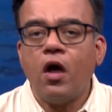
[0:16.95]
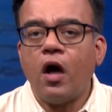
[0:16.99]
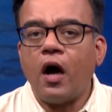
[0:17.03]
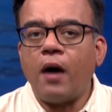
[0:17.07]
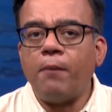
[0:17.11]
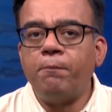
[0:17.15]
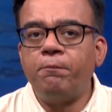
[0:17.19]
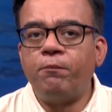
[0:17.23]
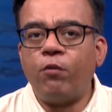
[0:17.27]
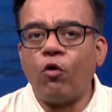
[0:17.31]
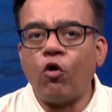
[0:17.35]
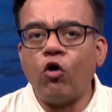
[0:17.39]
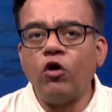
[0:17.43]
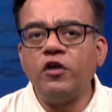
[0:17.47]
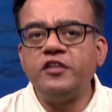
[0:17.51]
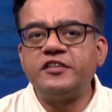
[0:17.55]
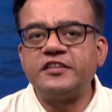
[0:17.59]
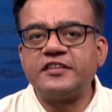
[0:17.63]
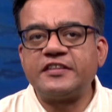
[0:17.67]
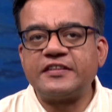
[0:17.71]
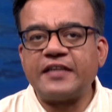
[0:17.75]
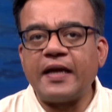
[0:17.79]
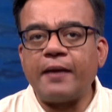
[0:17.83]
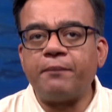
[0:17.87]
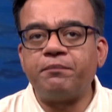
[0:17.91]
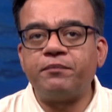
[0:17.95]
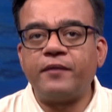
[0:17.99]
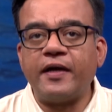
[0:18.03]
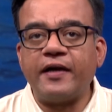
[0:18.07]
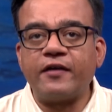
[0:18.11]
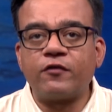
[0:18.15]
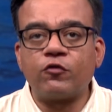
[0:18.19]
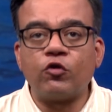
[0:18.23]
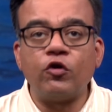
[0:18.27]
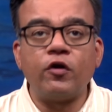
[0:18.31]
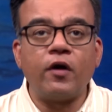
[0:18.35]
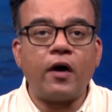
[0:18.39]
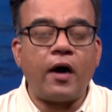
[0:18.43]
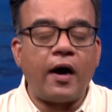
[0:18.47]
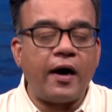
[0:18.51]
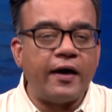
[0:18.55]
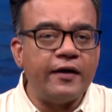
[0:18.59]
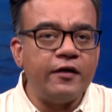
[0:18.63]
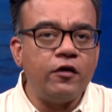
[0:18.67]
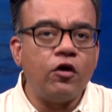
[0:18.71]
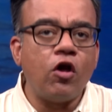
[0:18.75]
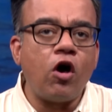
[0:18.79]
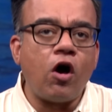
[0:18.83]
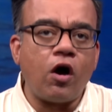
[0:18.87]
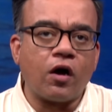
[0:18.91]
a bold step that could
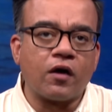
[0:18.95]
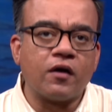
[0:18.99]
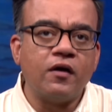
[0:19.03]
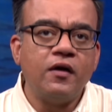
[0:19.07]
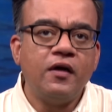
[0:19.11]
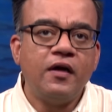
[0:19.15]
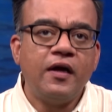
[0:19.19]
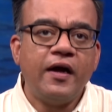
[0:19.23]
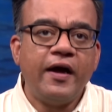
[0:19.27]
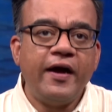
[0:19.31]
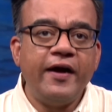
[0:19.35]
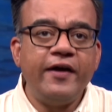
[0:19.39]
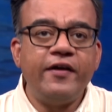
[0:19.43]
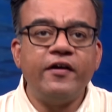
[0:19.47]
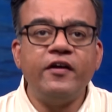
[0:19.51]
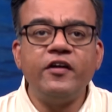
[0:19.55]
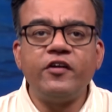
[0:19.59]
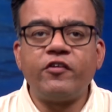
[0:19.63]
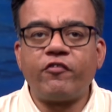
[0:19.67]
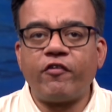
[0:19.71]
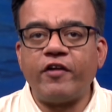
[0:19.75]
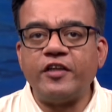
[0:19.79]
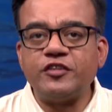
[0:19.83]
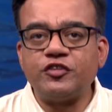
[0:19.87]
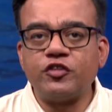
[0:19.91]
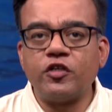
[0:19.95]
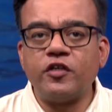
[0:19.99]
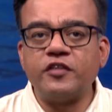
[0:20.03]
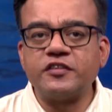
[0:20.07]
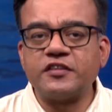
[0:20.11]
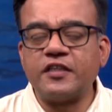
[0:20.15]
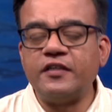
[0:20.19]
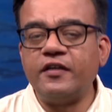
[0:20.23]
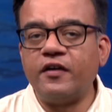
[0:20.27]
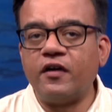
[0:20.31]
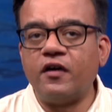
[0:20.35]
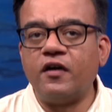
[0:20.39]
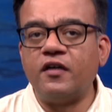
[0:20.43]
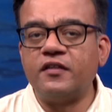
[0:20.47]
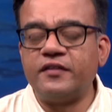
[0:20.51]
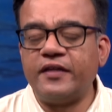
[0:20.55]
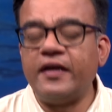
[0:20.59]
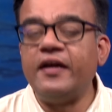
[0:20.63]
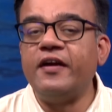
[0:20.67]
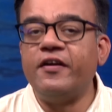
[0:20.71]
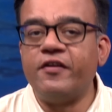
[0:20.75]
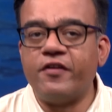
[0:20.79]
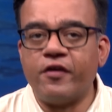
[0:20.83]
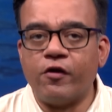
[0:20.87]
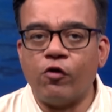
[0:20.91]
unlock hidden treasures under
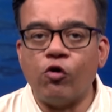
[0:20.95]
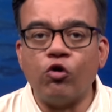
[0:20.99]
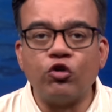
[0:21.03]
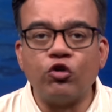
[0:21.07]
the Indian